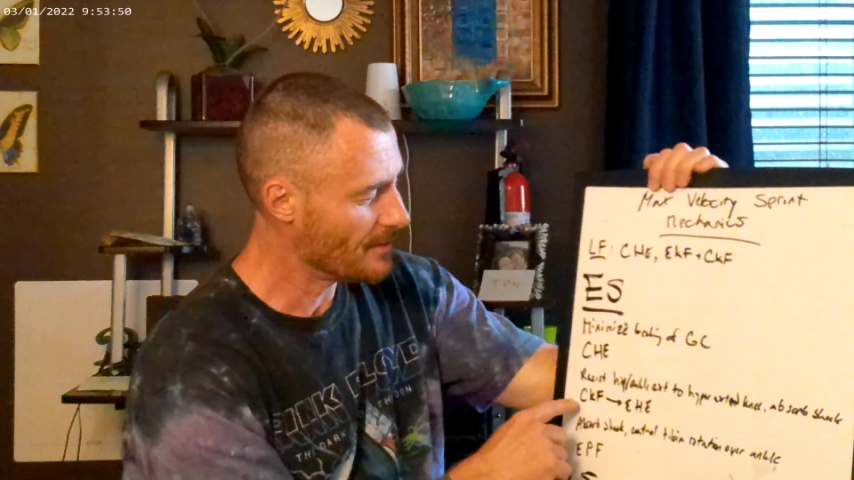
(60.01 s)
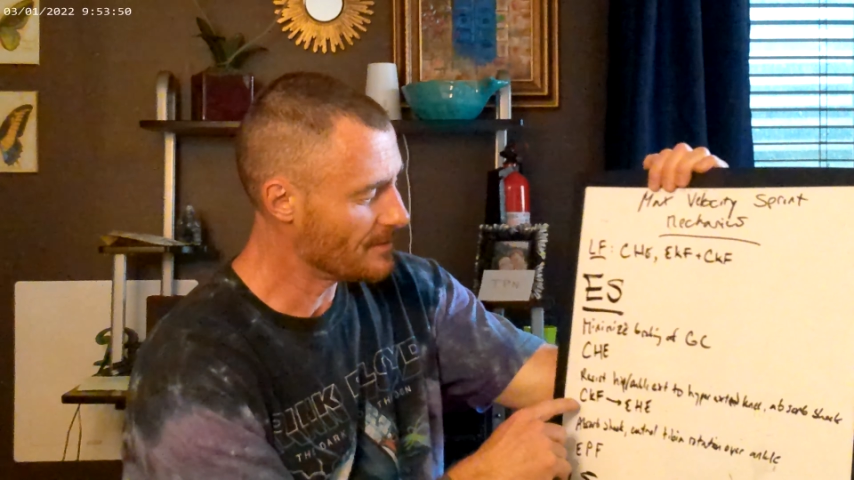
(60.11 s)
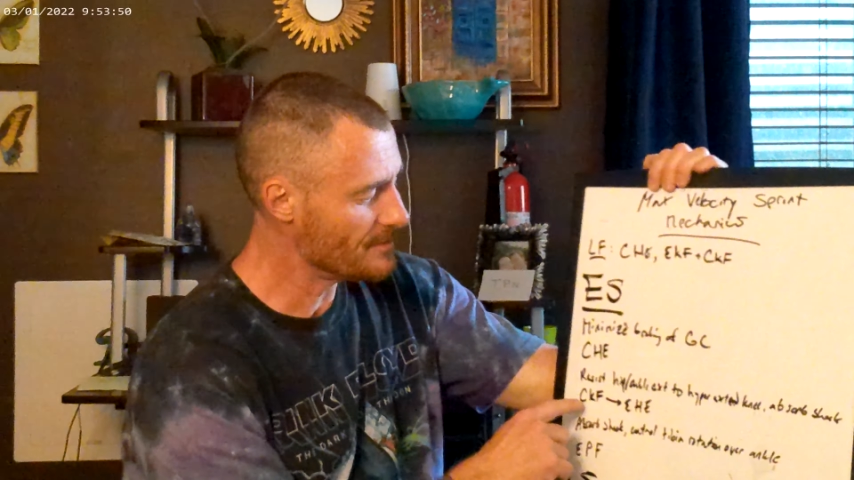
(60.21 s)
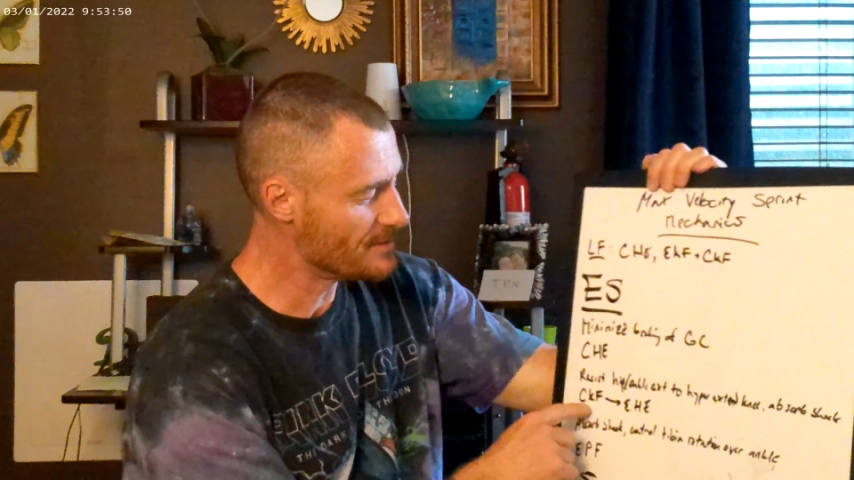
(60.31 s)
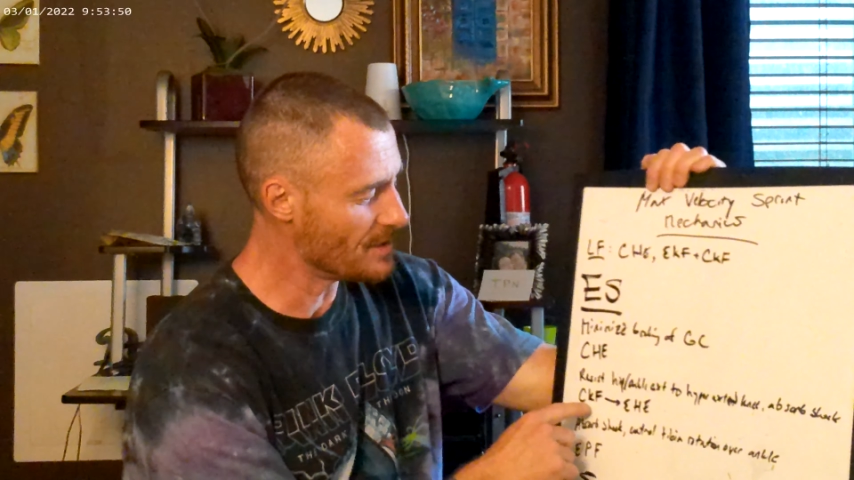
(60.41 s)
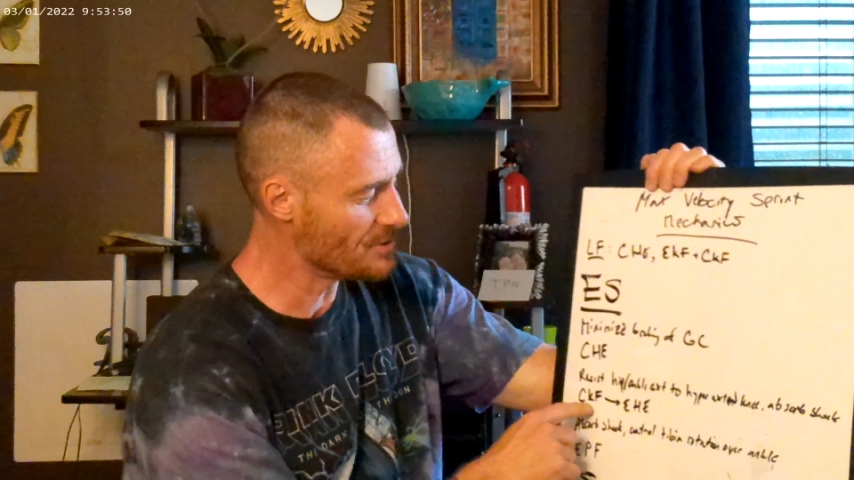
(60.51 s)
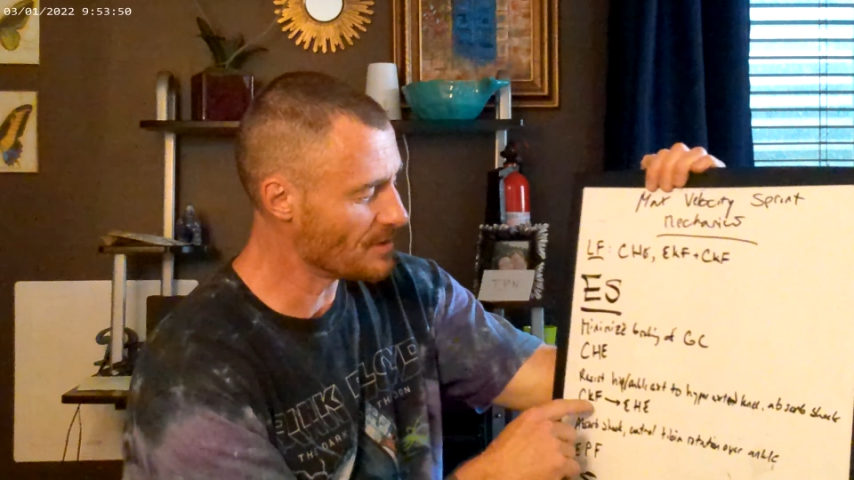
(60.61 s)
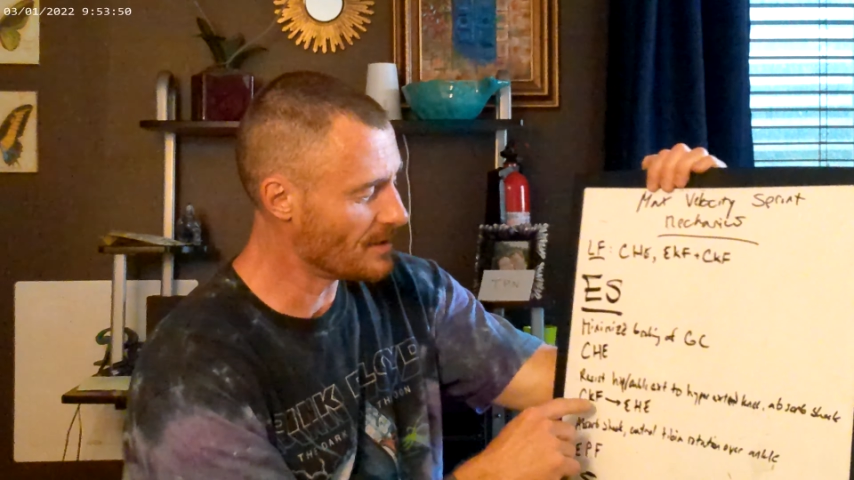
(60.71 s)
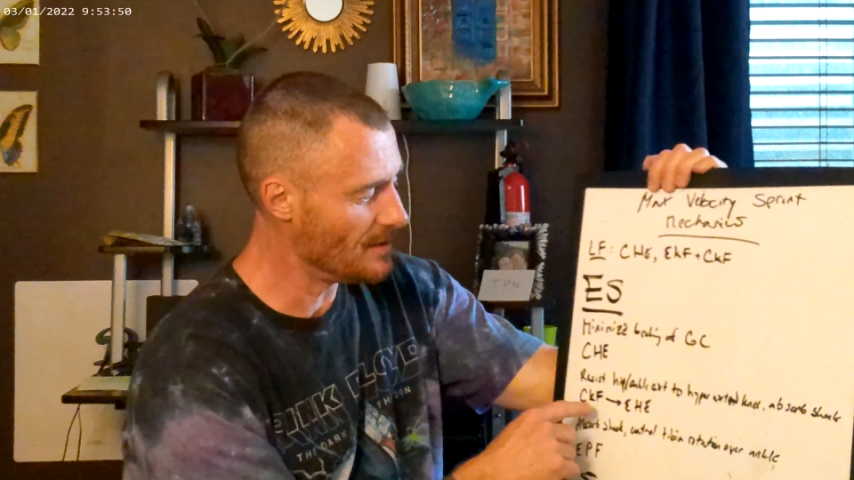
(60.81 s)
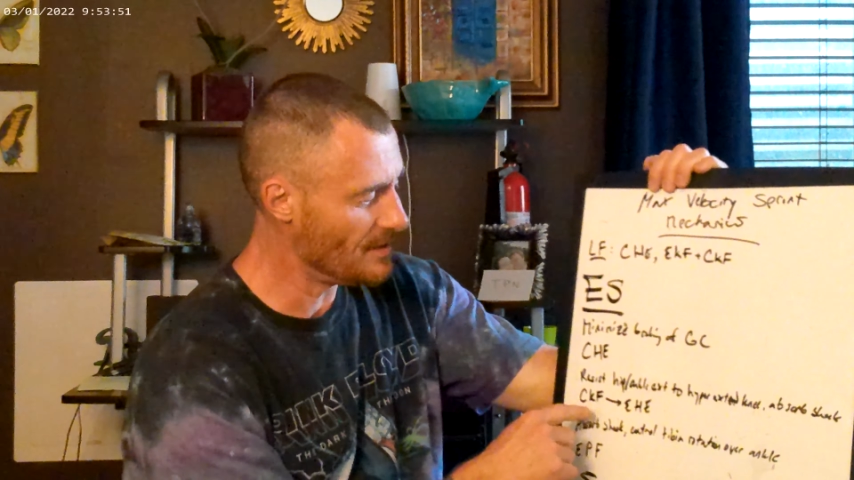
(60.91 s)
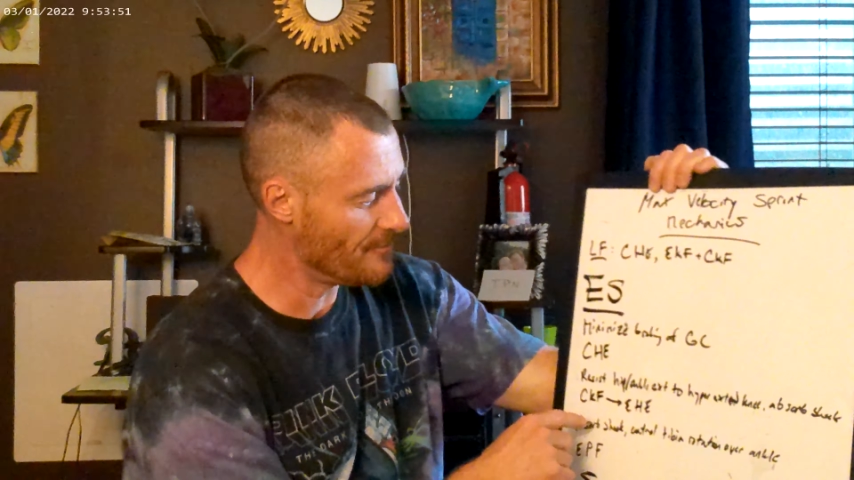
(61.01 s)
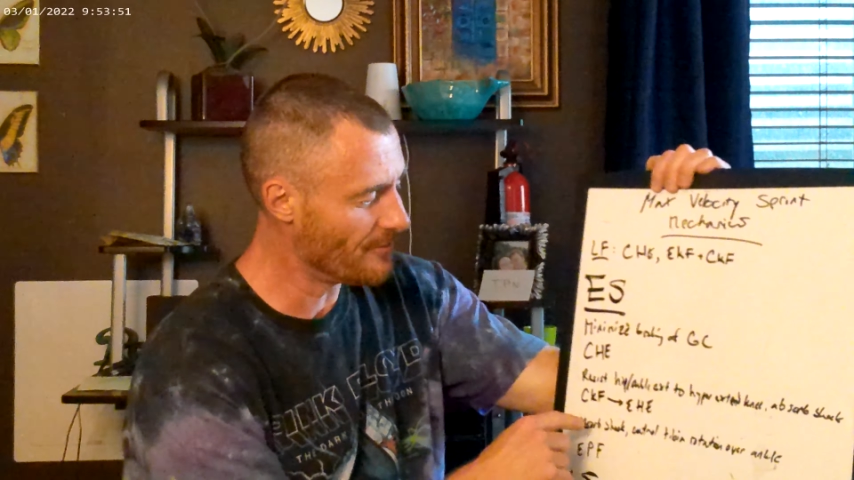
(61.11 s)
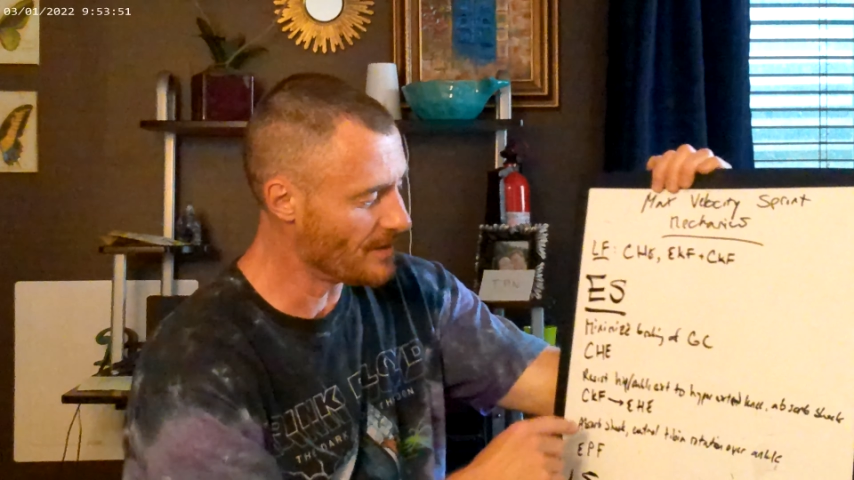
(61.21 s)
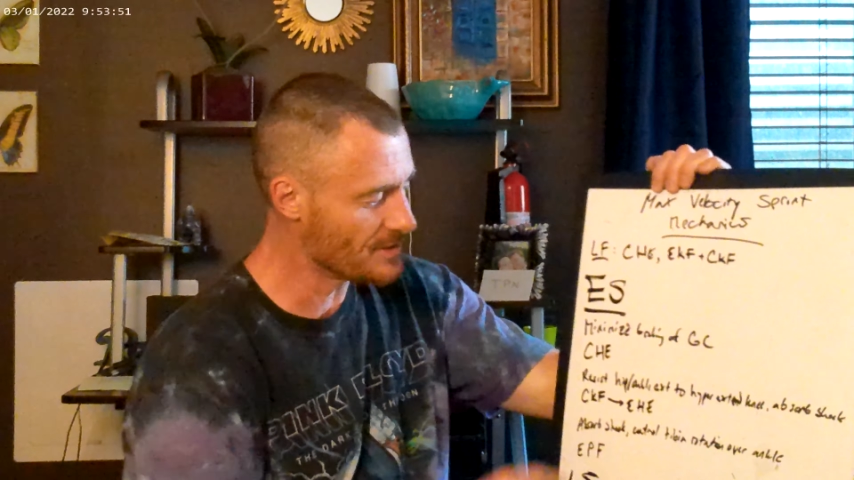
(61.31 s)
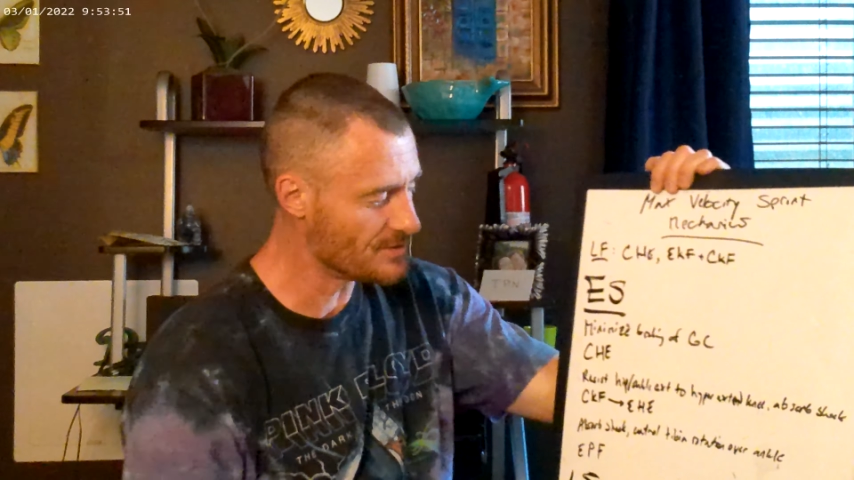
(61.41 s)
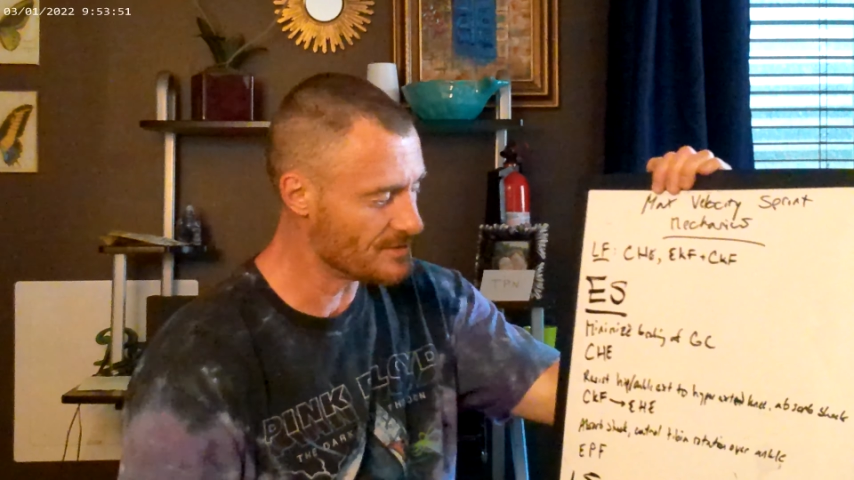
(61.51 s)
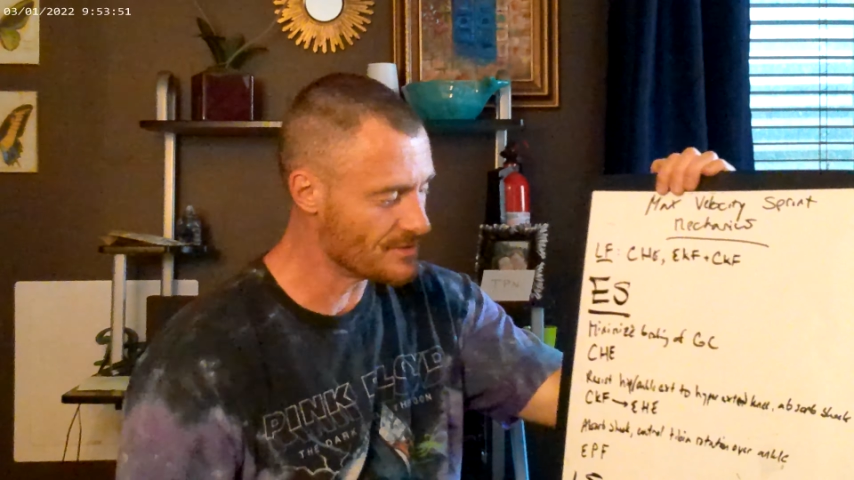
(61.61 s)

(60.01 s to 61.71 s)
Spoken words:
Concentric knee flexion.